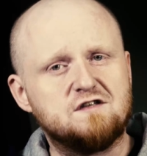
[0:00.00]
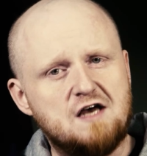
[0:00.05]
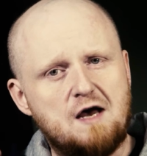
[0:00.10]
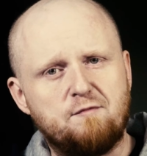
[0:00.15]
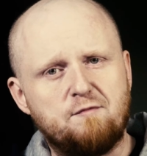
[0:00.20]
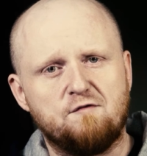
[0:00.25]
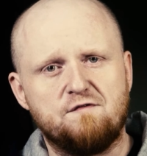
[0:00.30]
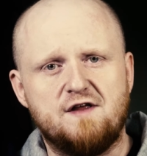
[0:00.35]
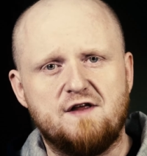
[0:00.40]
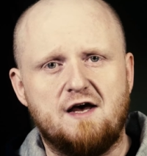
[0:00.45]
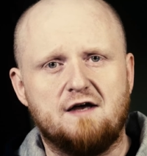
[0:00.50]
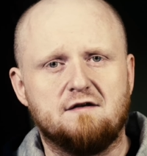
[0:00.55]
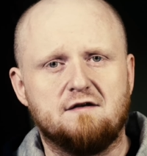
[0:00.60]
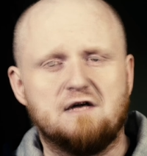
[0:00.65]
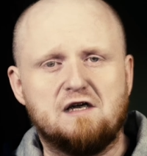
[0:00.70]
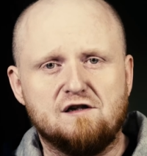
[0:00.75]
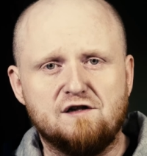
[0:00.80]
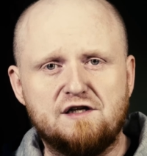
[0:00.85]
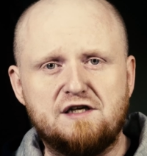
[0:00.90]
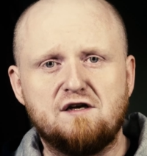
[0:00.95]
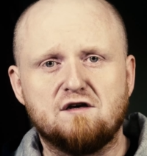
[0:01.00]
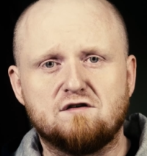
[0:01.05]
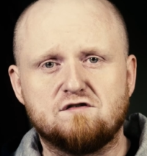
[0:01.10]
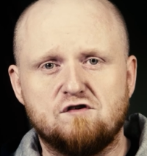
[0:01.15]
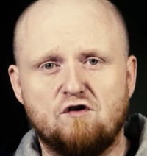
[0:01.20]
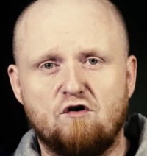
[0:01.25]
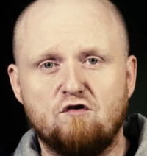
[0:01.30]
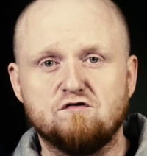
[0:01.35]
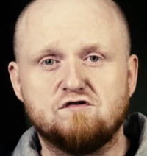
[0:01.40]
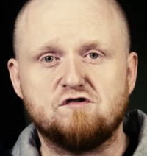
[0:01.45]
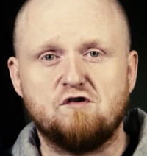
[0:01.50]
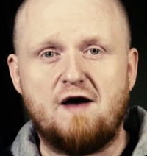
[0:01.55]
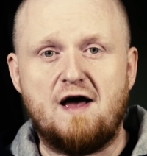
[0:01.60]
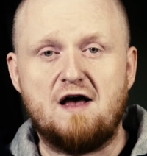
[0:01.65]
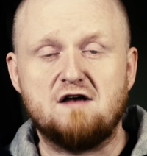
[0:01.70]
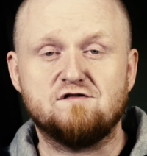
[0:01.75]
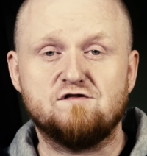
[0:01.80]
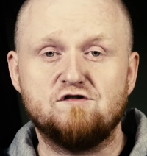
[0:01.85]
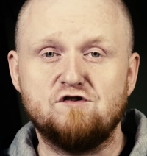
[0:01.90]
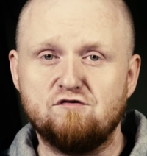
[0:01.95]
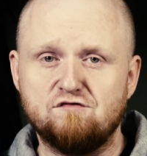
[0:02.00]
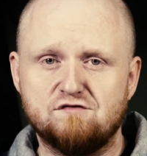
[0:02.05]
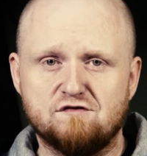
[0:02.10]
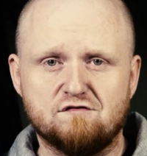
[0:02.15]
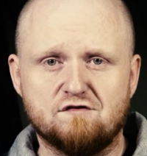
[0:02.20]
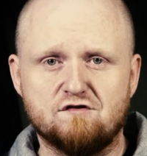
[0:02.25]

top of that, Linux also has user